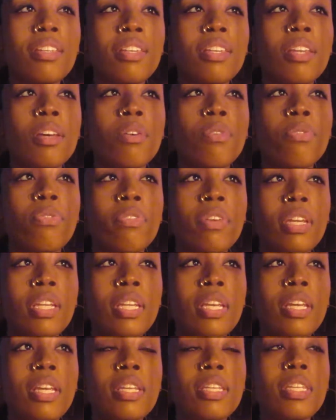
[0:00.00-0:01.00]
of
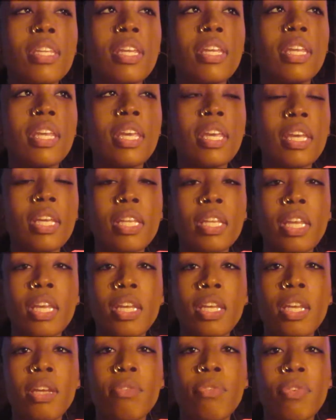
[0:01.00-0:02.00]
feelings and
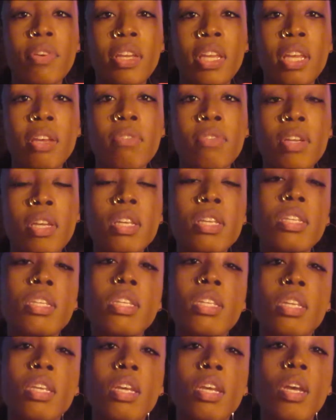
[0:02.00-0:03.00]
healing and
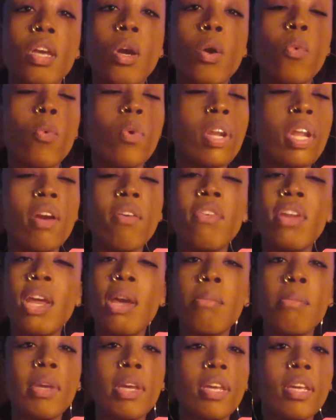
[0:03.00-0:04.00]
forgiveness, whatever
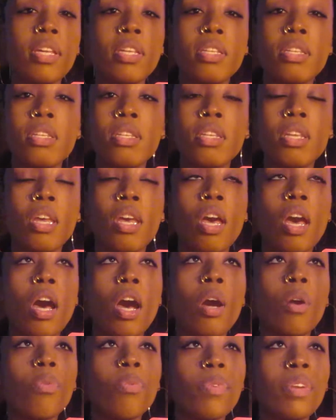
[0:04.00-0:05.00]
that means.
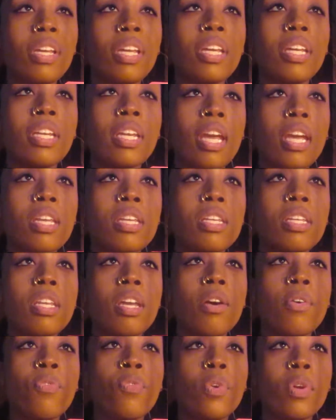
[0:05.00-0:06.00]
A reconnection
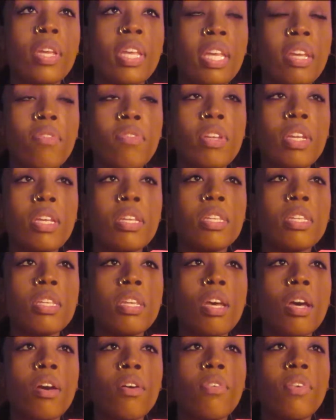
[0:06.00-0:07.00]
of forgiveness,
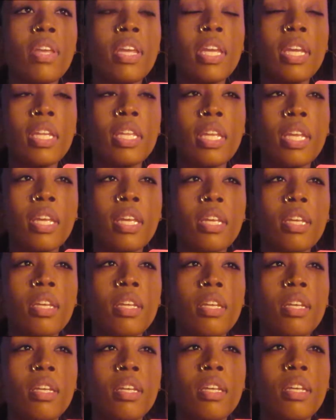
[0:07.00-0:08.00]
of healing
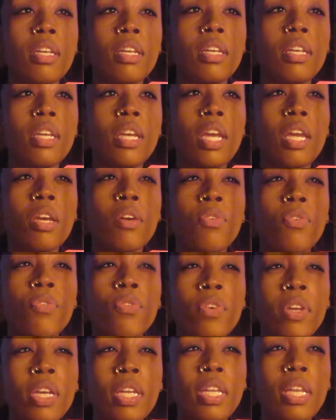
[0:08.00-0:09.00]
and
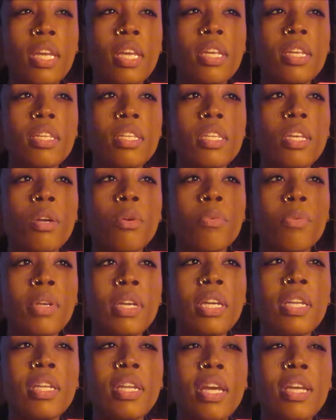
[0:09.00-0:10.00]
feelings, a
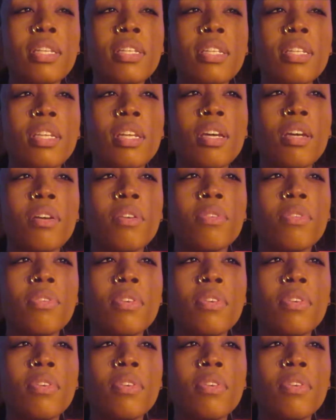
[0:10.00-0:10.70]
reconnection of